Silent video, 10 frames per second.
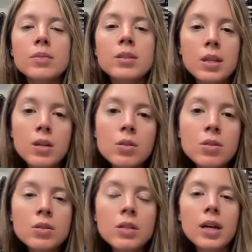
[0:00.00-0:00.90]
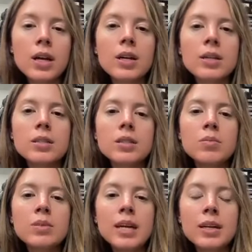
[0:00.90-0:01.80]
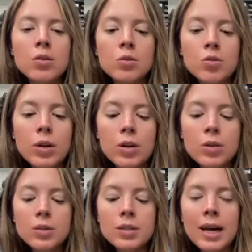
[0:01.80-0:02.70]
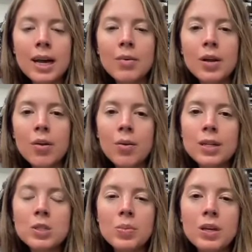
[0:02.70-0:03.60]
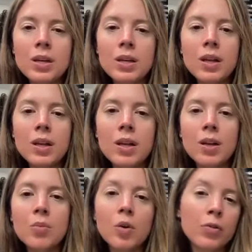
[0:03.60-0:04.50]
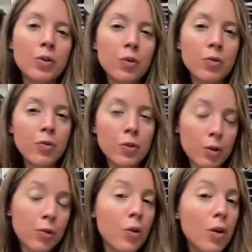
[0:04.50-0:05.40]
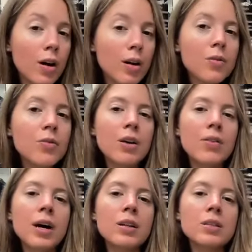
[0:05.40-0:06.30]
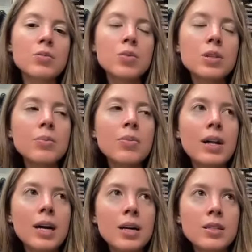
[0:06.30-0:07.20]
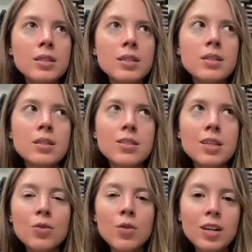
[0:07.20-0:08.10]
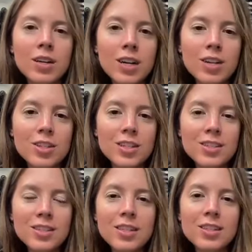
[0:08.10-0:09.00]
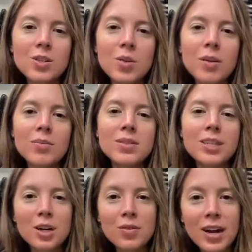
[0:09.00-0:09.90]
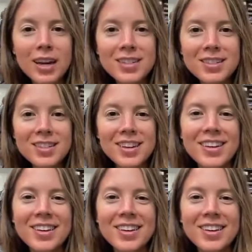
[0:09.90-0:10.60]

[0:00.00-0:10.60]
skills and some technical trails that I would otherwise be more fearful of. I've had some really bad accidents and several concussions, and so I'm scared of heights.